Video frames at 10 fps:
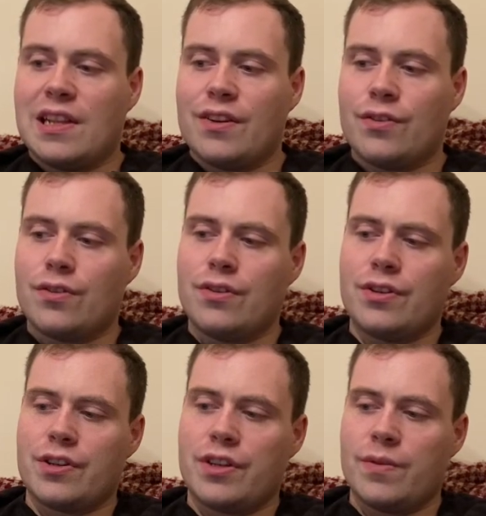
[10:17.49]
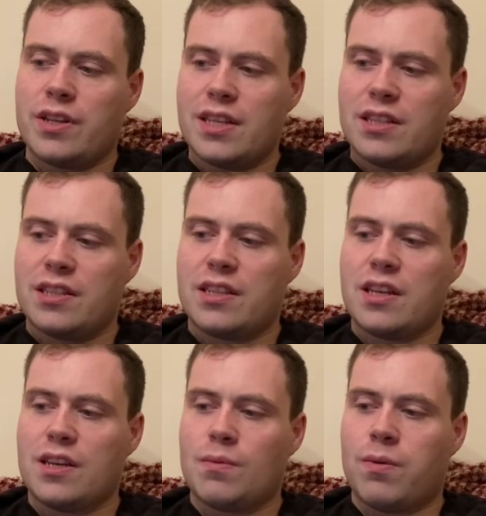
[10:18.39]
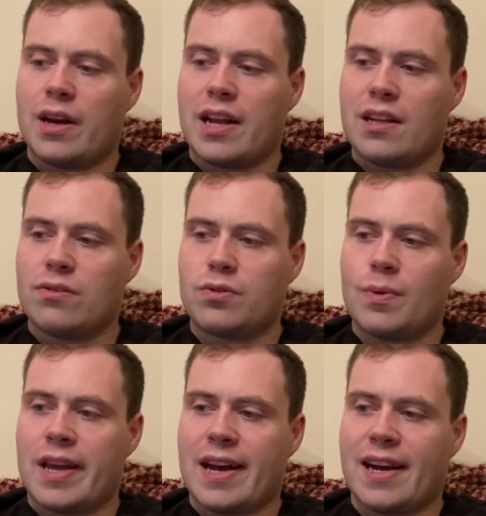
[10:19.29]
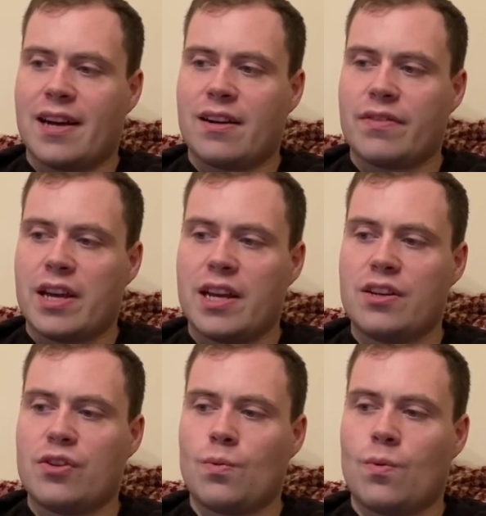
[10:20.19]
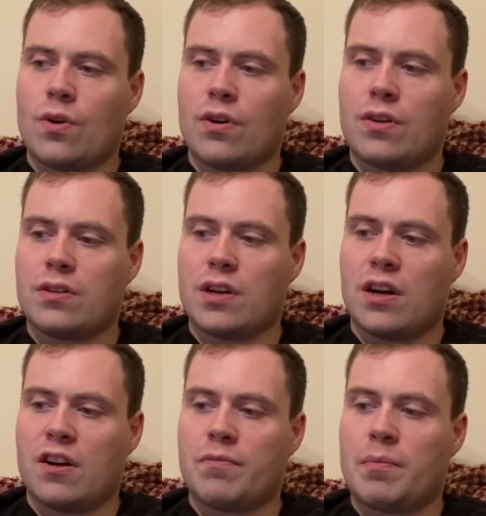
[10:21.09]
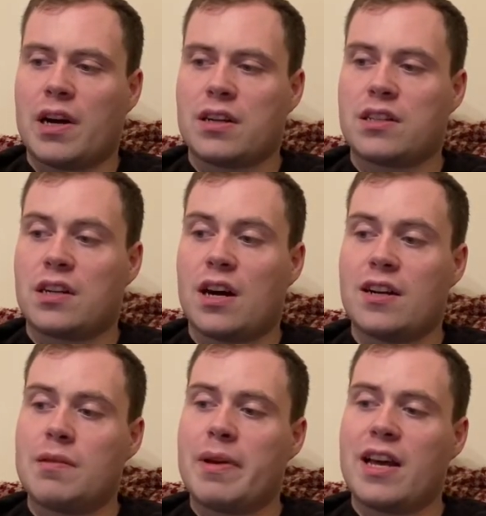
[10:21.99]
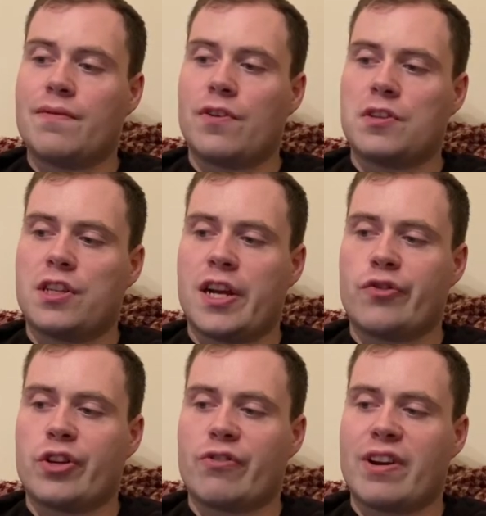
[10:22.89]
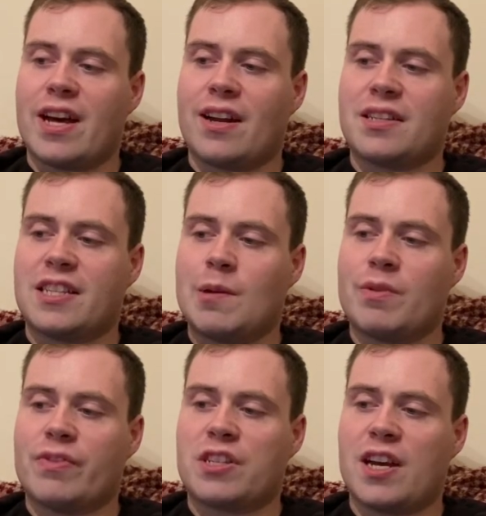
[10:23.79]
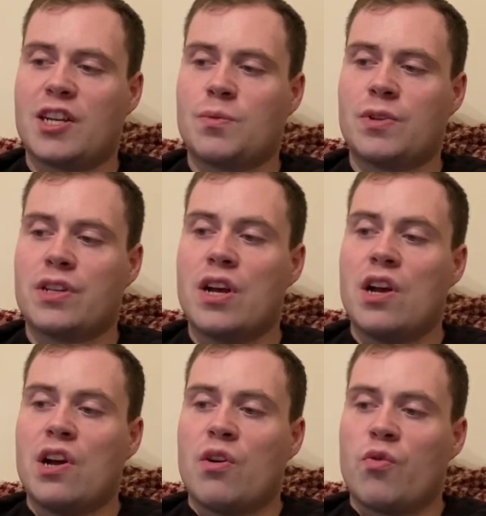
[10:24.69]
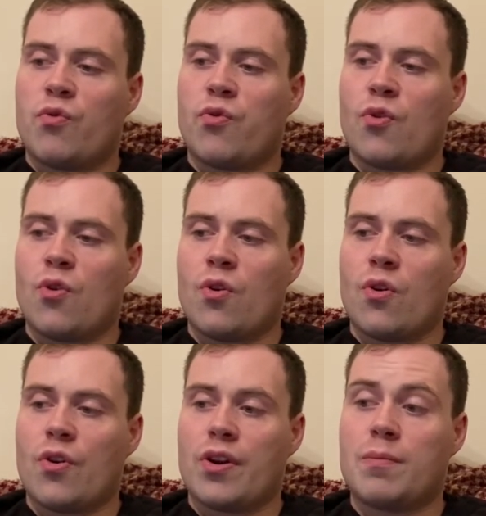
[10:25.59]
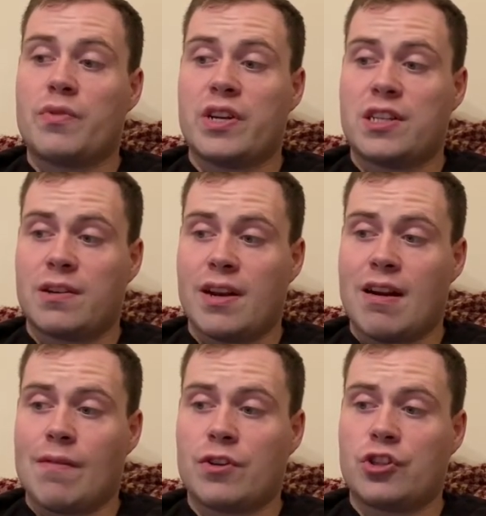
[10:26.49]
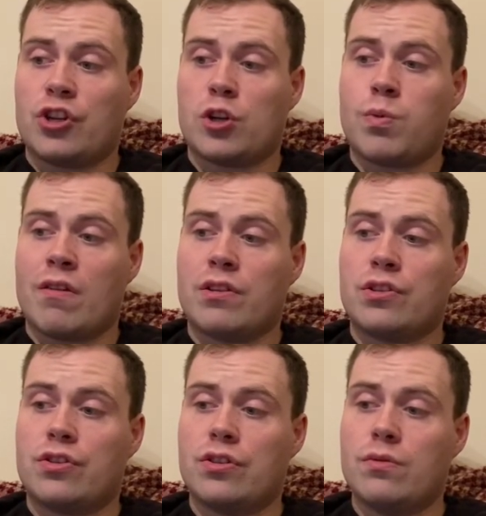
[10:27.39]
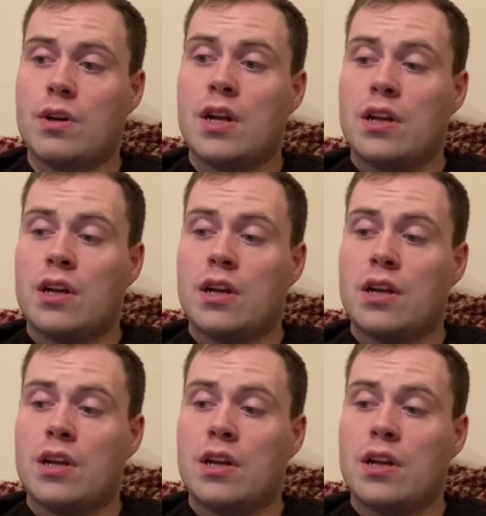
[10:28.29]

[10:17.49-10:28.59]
In other news, let's see what else we have in the world of boxing. Conor Benn versus Adrian Granados has now been rescheduled for Mauricio Lara versus Josh Warrington too.